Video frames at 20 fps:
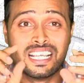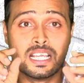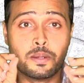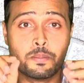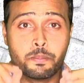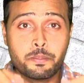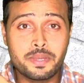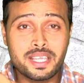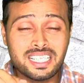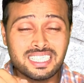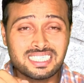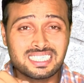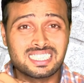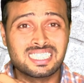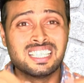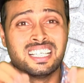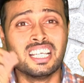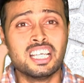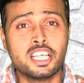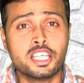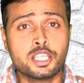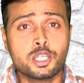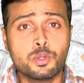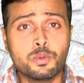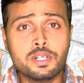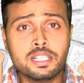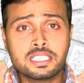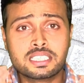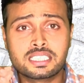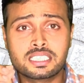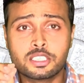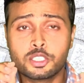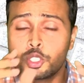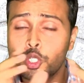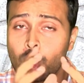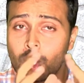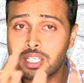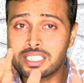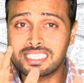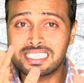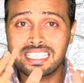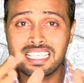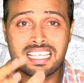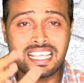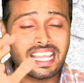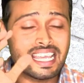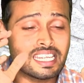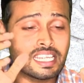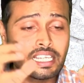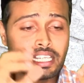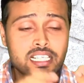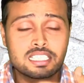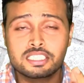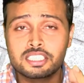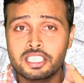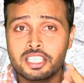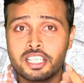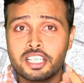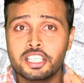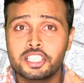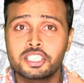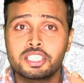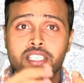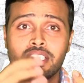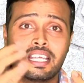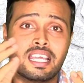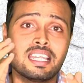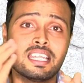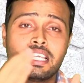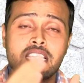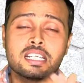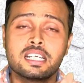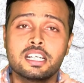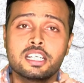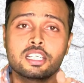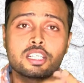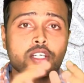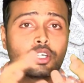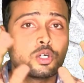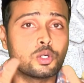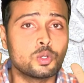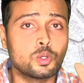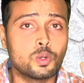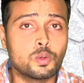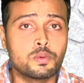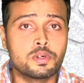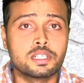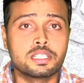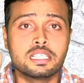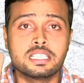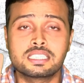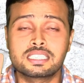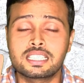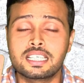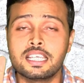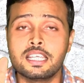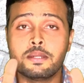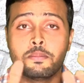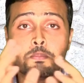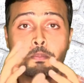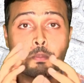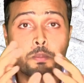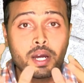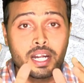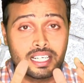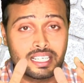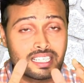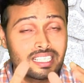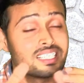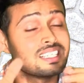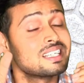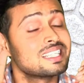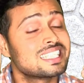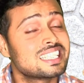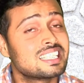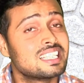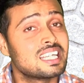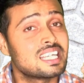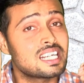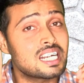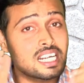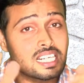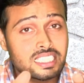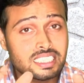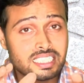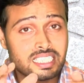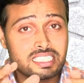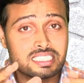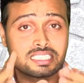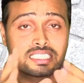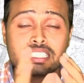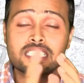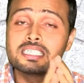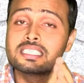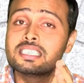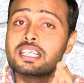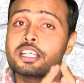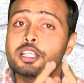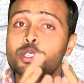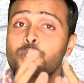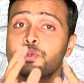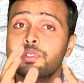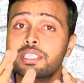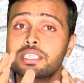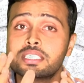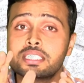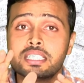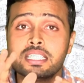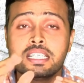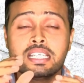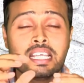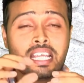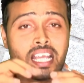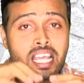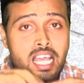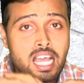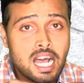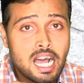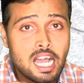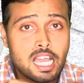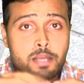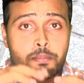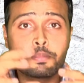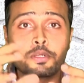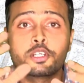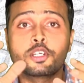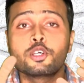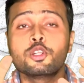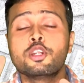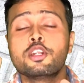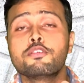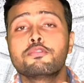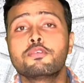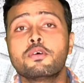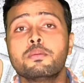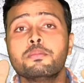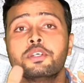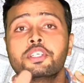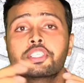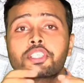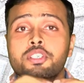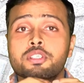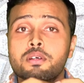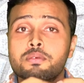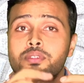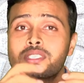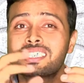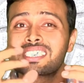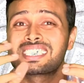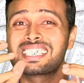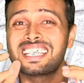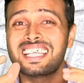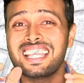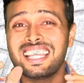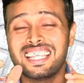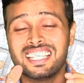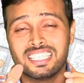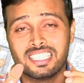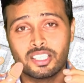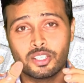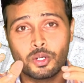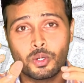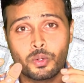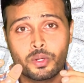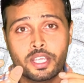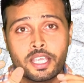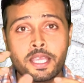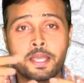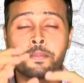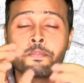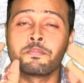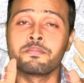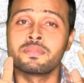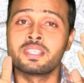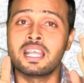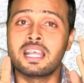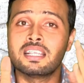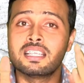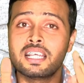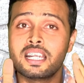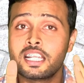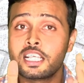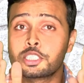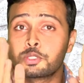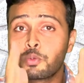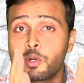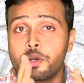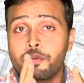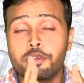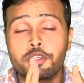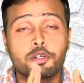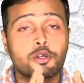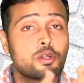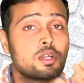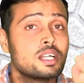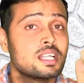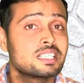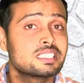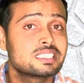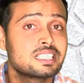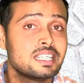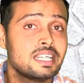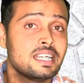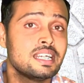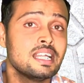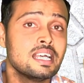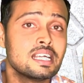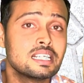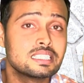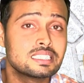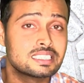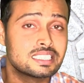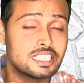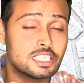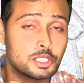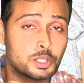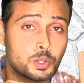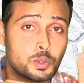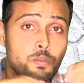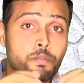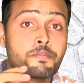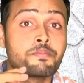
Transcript: means you will not see any laceration, any cut over the skin, but there are chances that you will see hyperkeratoid formation of the skin, okay, and that is what we call it as grade 0.